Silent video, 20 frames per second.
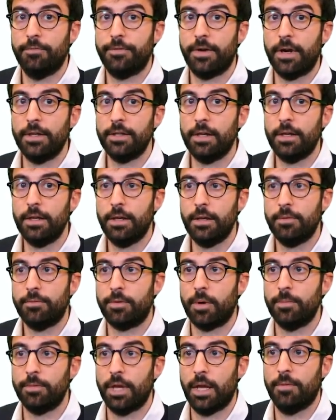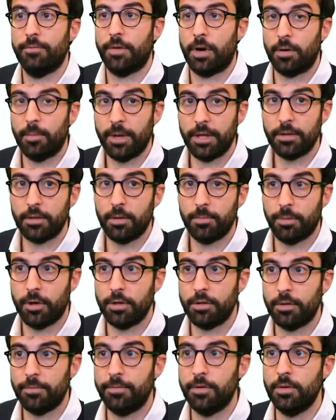Finally, from the environmental
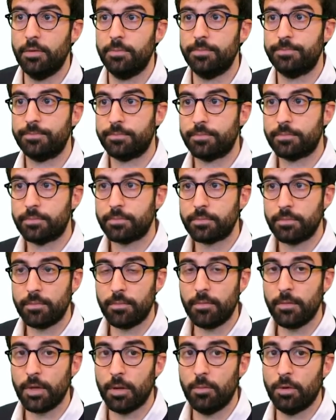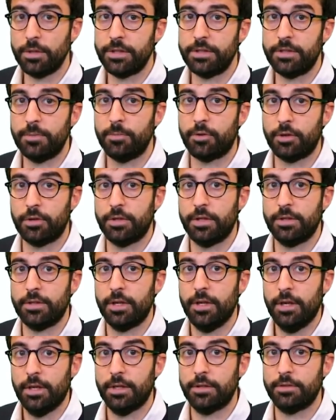point of view, what is
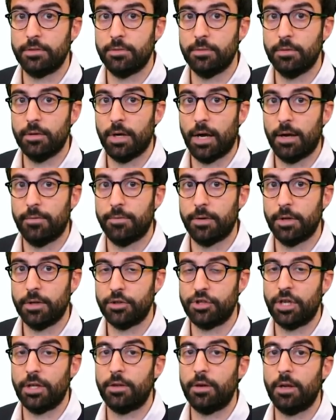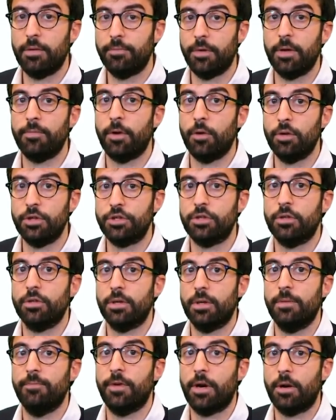important is to have a general evaluation
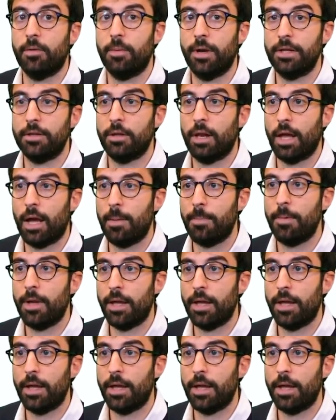of environmental